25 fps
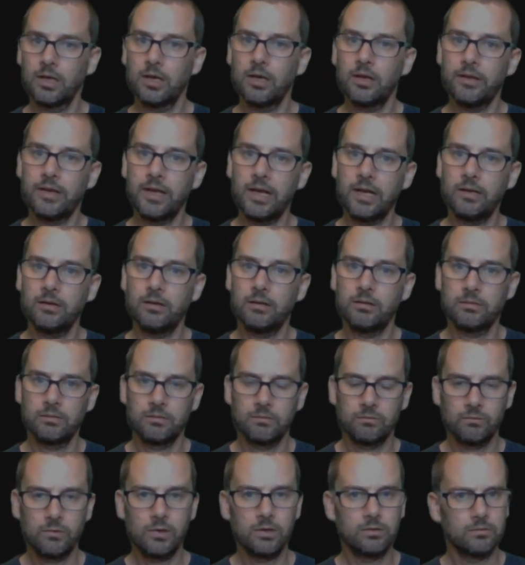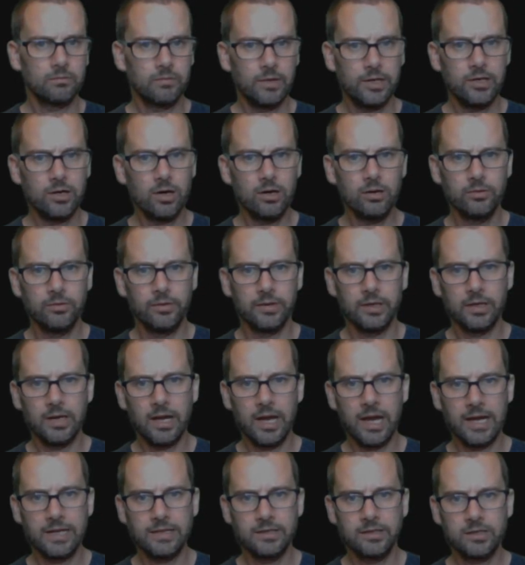then, well, we know that
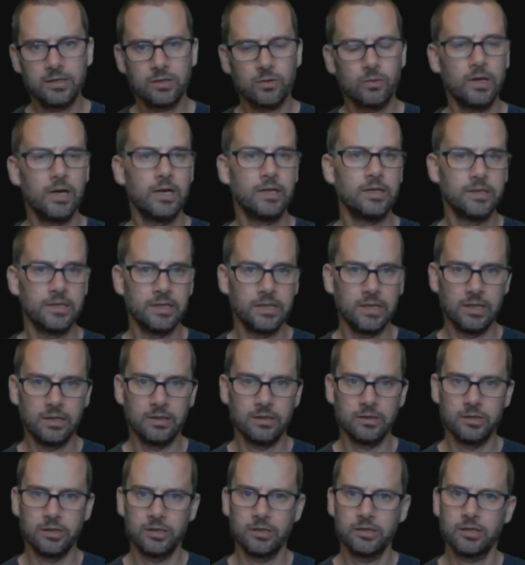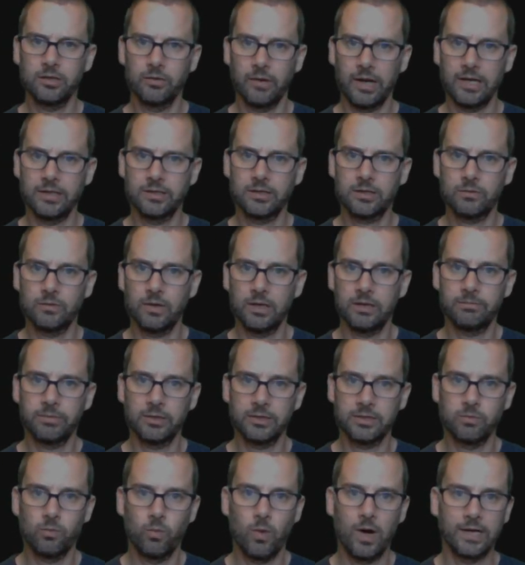n squared is an integer, so n squared
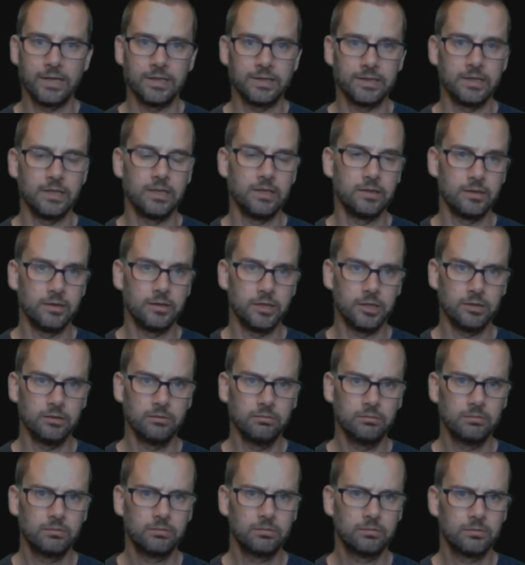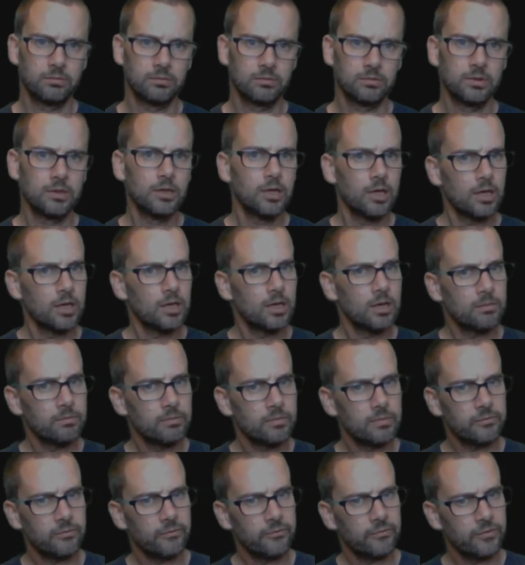plus 1 is an integer.
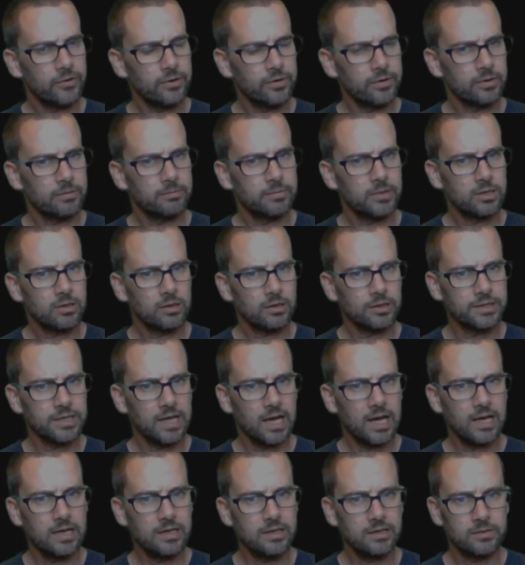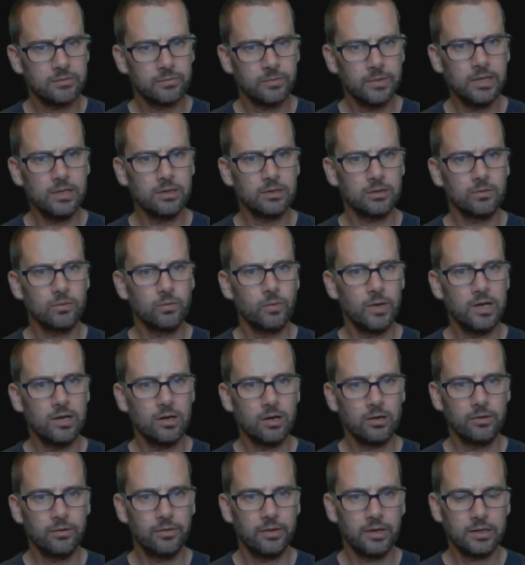Further, because n is real, we
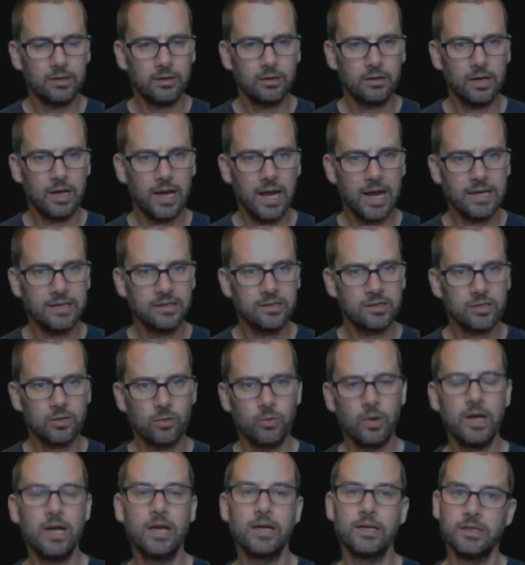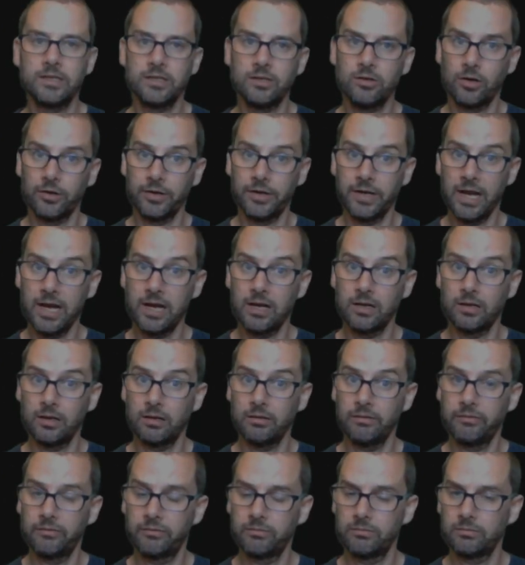know that n squared is not
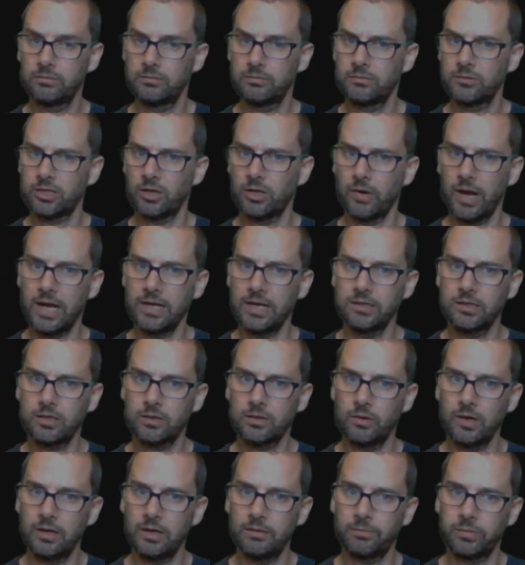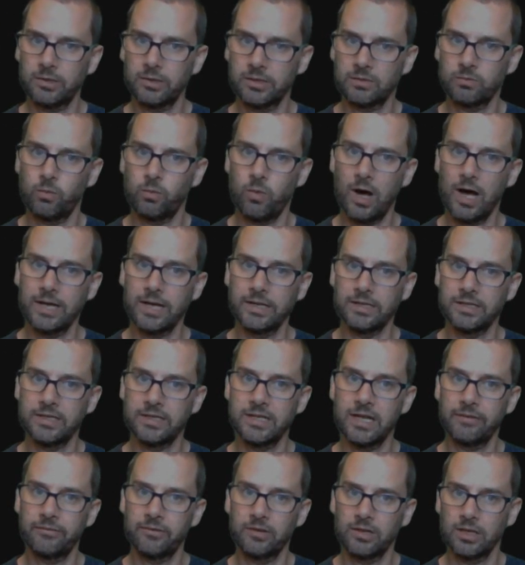negative, so n squared plus 1 is
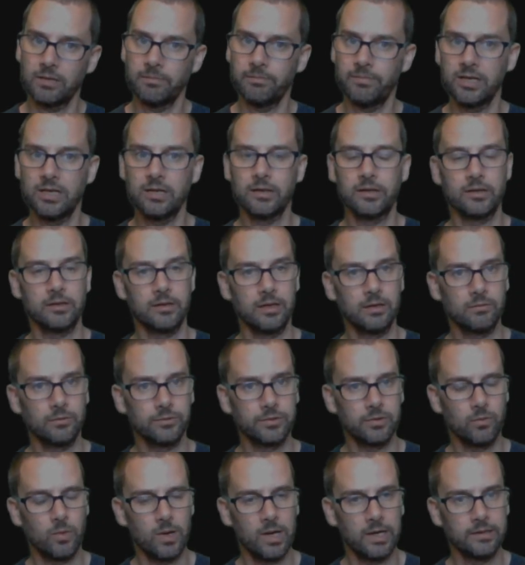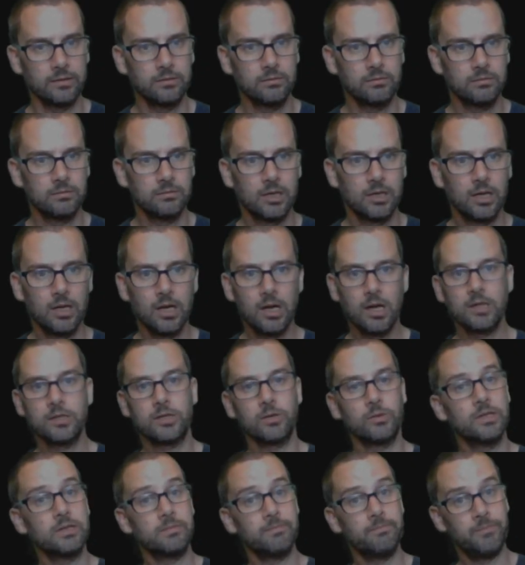definitely bigger than or equal to 1. So
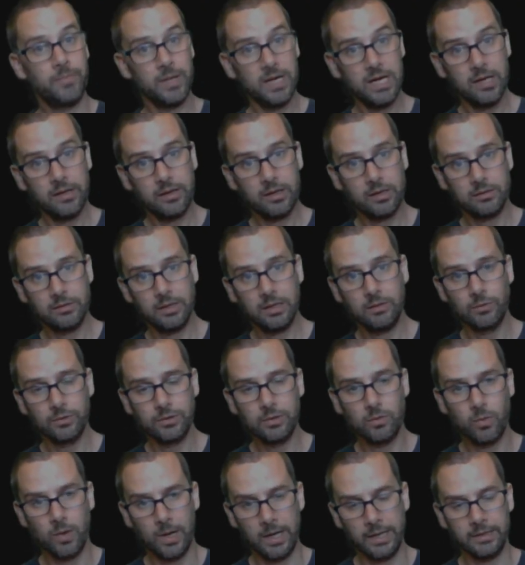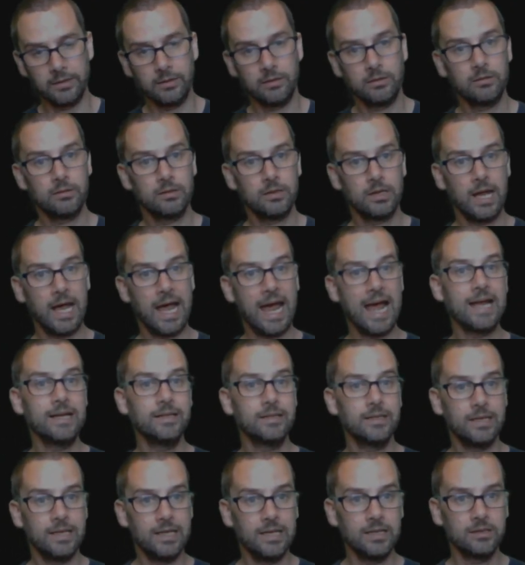it's bigger than or equal to 1 and
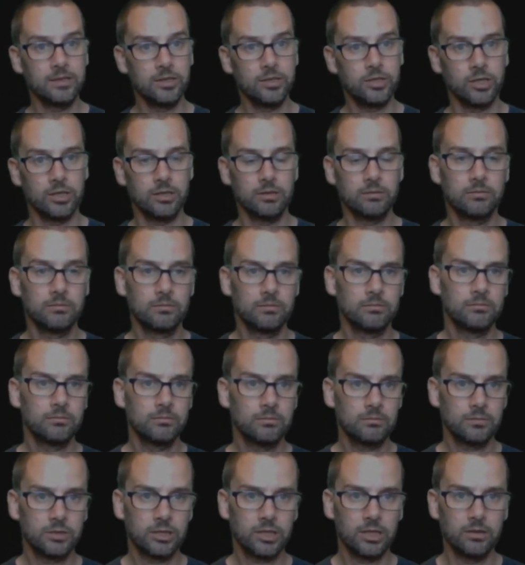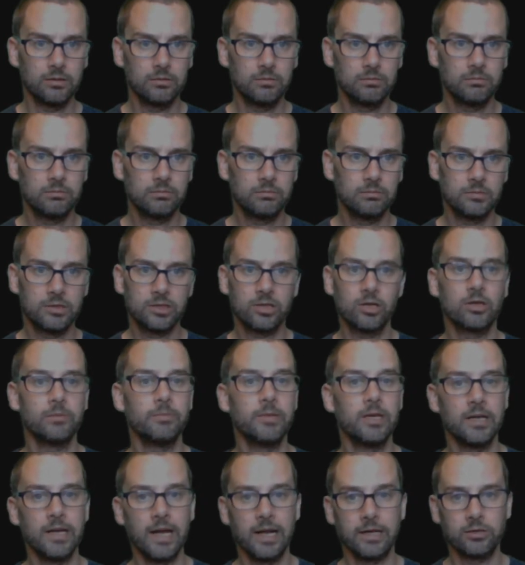an integer, so it's got to be
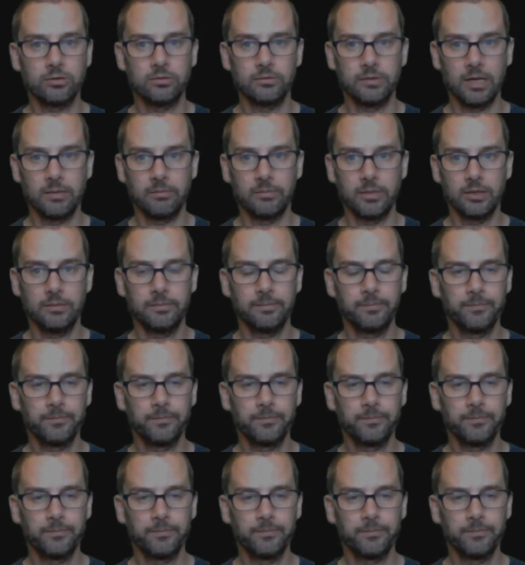a natural number.